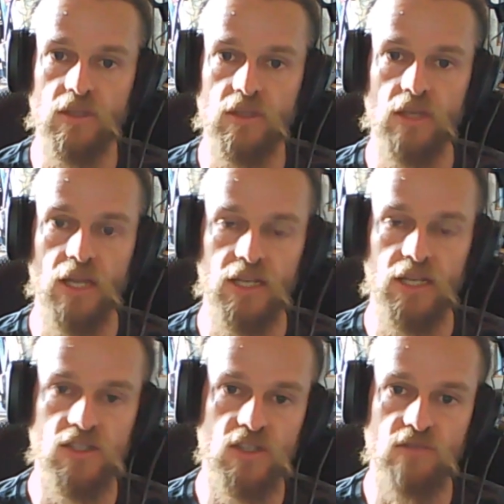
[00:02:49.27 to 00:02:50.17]
And
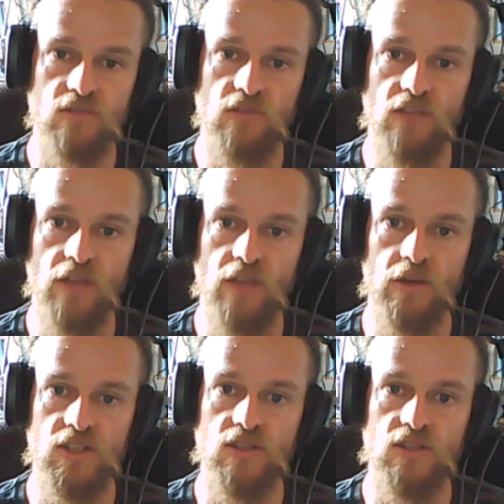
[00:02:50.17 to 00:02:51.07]
it
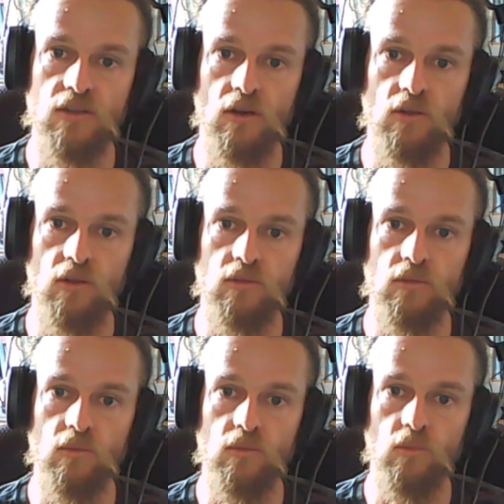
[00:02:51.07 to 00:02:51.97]
varies on
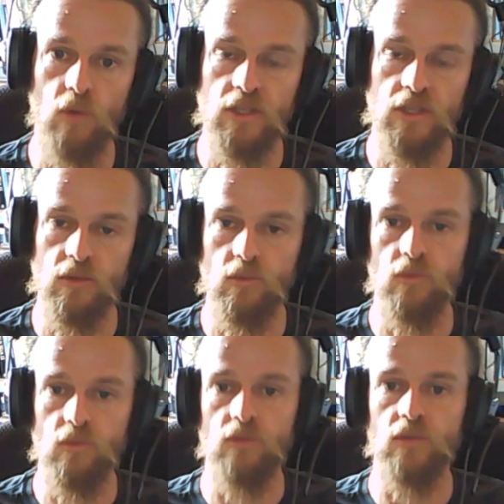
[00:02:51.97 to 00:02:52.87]
what you
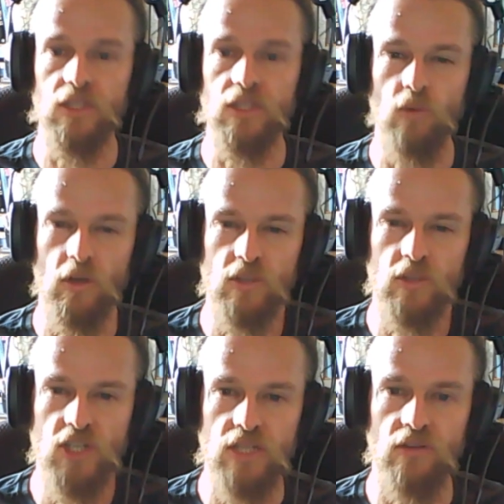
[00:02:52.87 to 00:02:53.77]
really want to
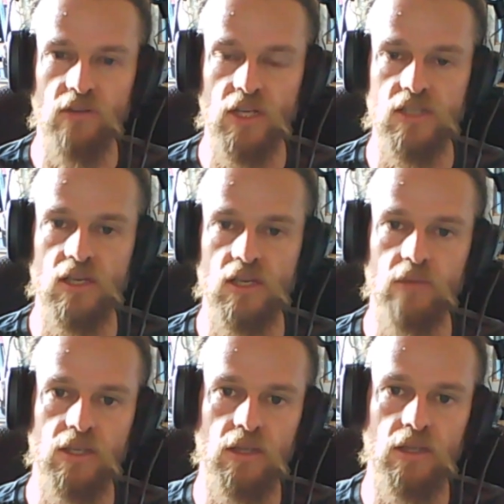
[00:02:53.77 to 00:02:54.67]
achieve, I guess,
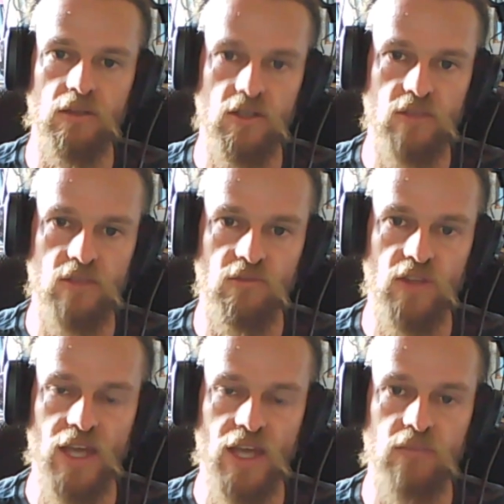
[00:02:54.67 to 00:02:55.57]
and to fit
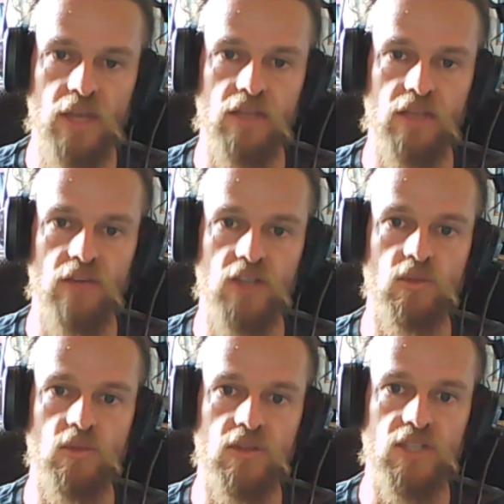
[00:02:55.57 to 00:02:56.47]
that competitive edge
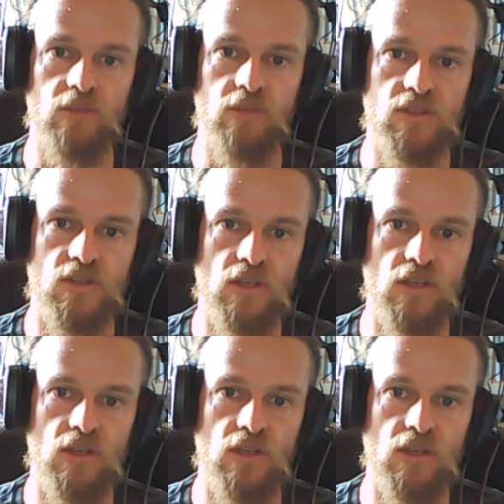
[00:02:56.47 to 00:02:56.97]
with the Demons.